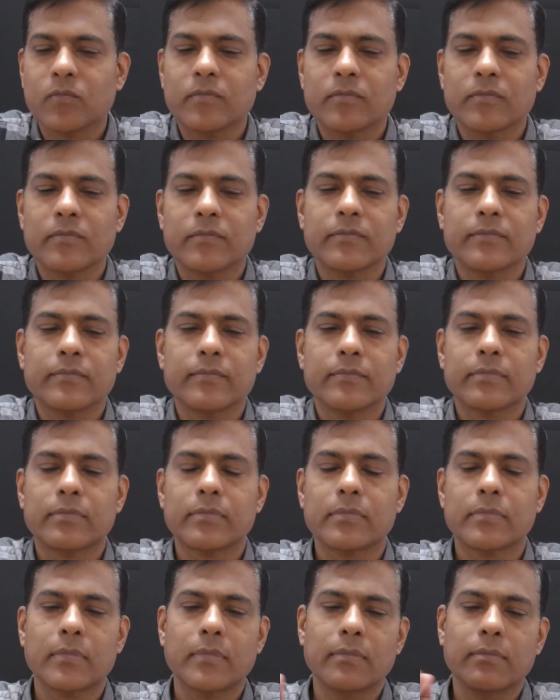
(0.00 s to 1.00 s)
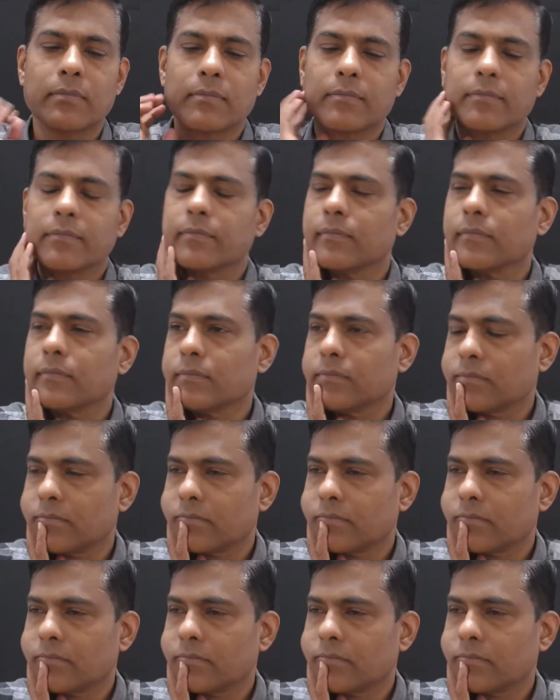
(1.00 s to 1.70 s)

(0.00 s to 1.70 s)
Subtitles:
No one is speaking in this clip.